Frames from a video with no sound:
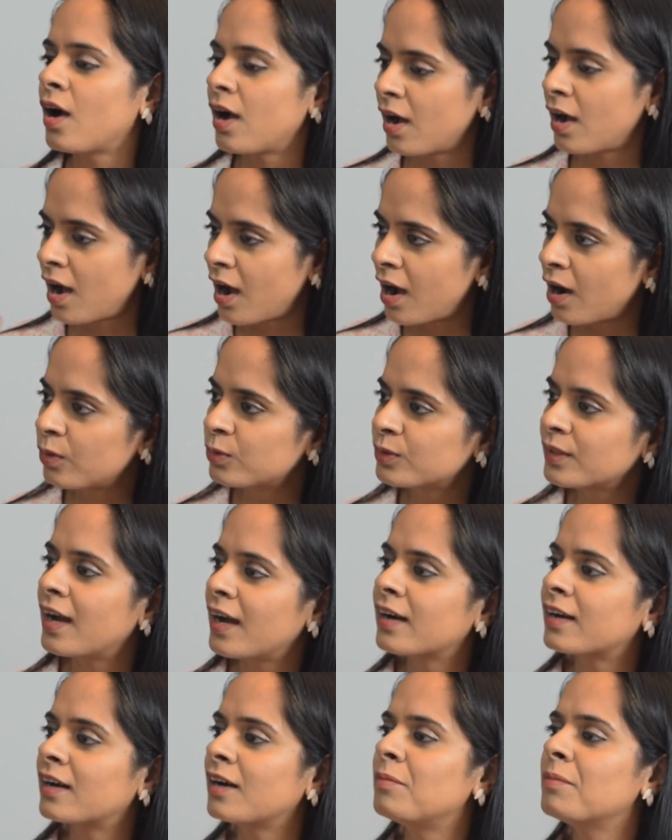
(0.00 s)
how they
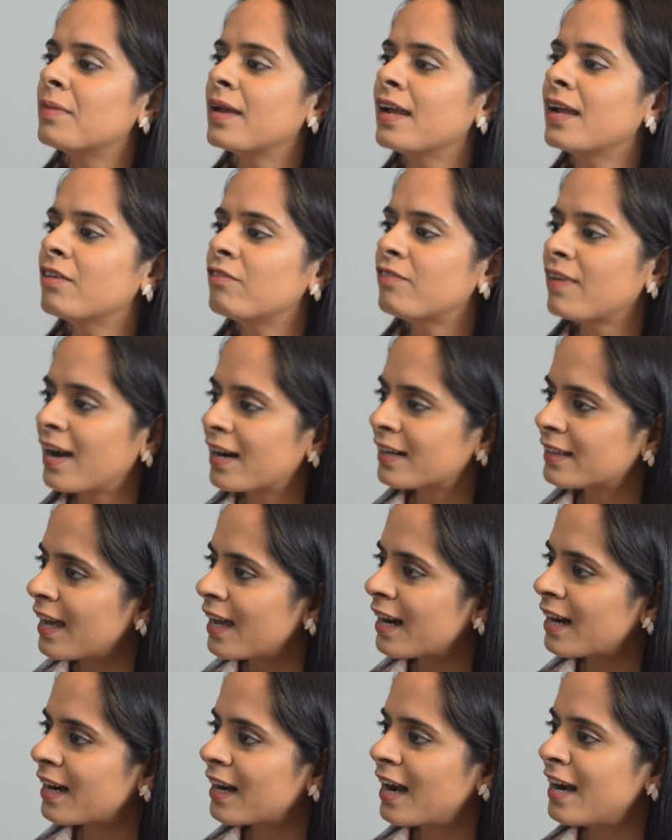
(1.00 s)
are coming, where they
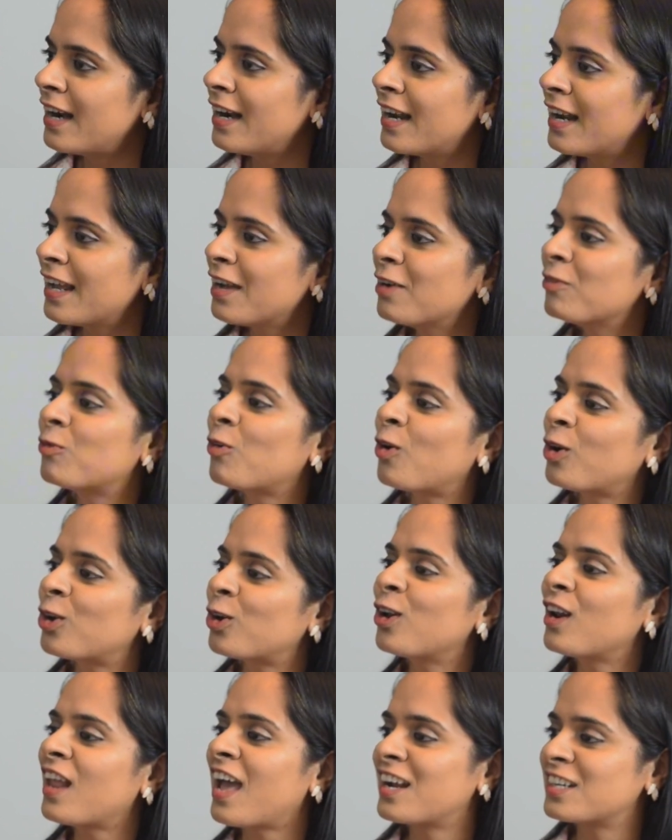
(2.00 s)
are landing, what
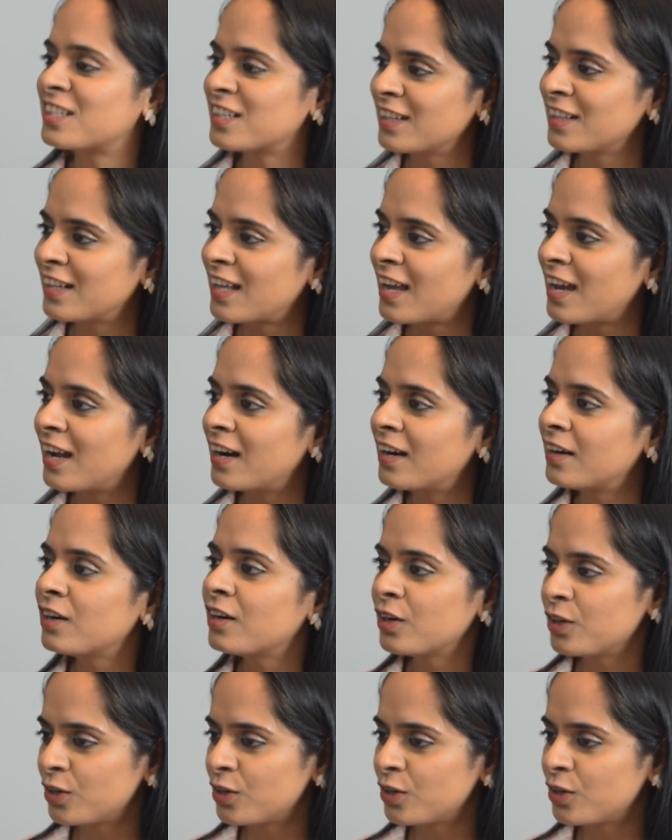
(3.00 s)
all action they are